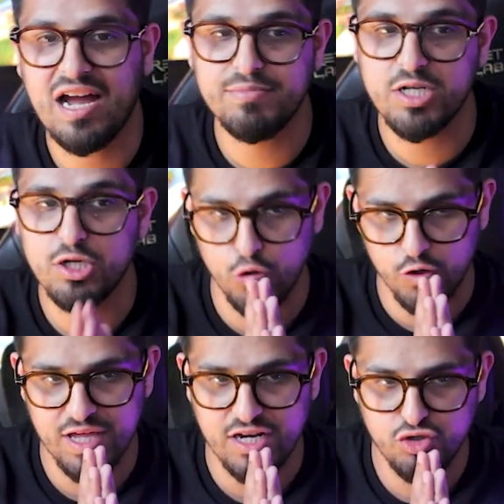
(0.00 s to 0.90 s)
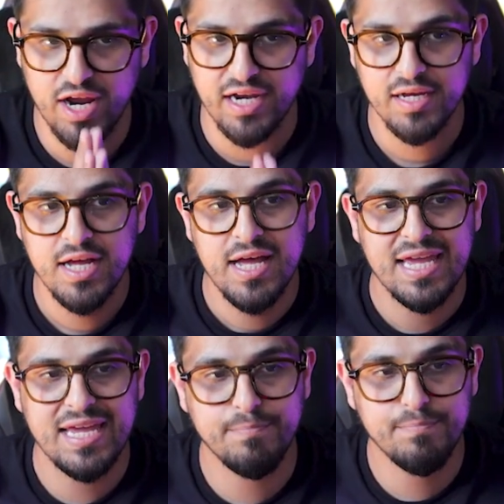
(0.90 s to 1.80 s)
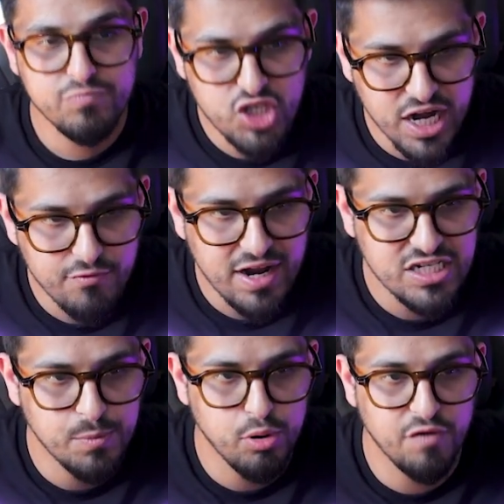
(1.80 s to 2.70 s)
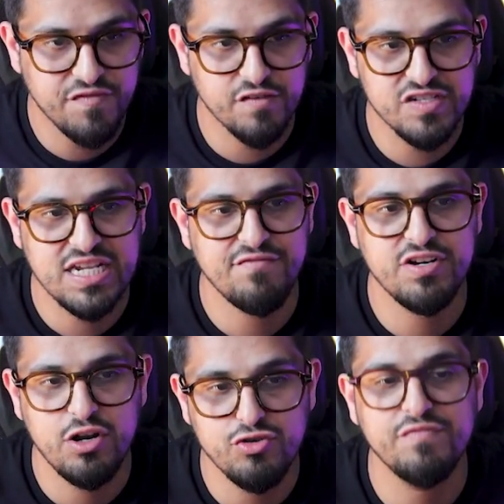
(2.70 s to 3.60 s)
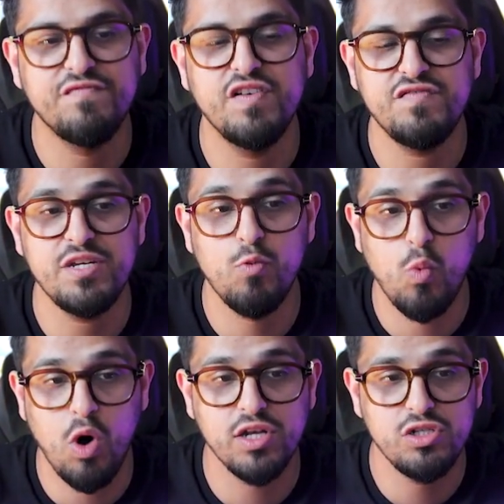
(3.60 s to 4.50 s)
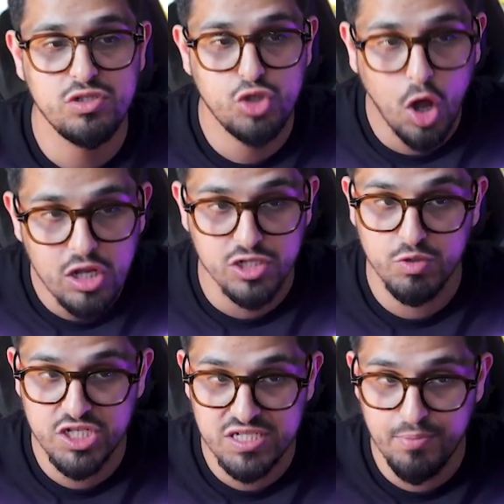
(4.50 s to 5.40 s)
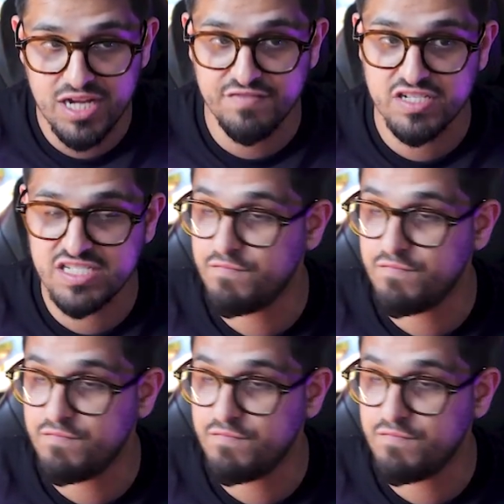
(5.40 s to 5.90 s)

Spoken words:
times and it took that trade. It generated a profit of $751, which is impressive. It's